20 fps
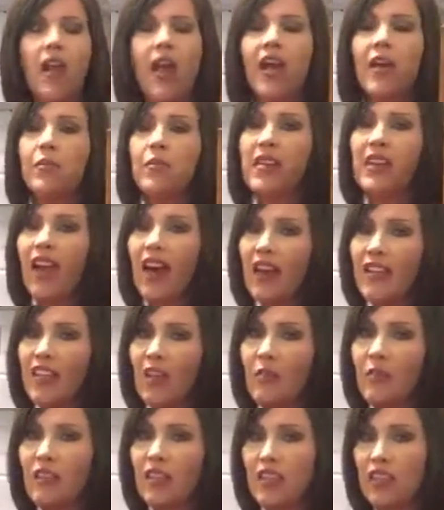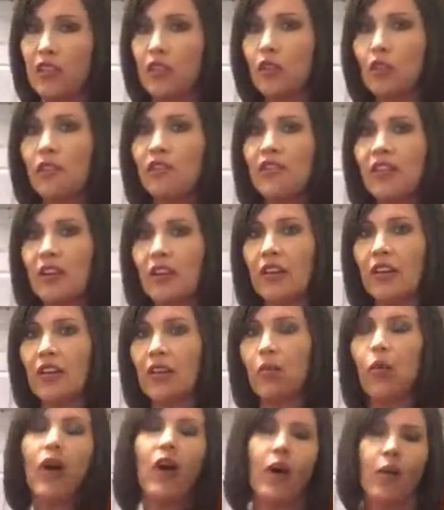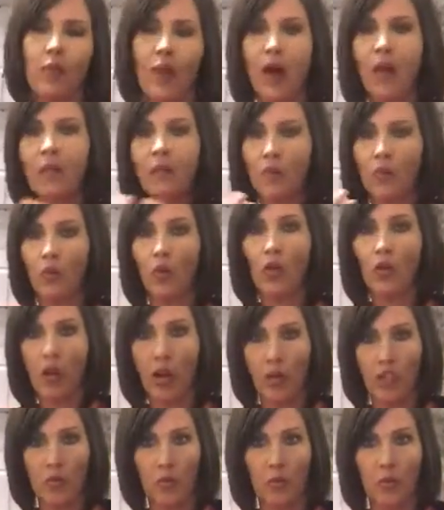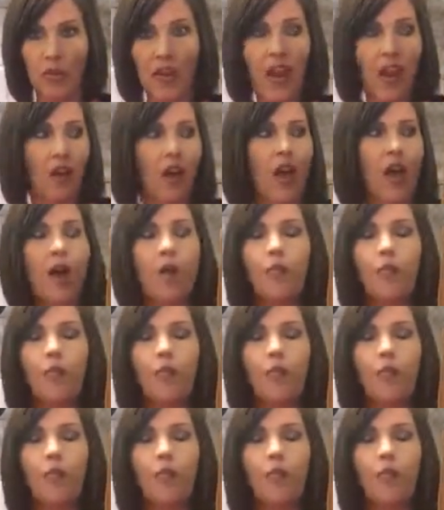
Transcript: And because I'm still I'm more knowledgeable now.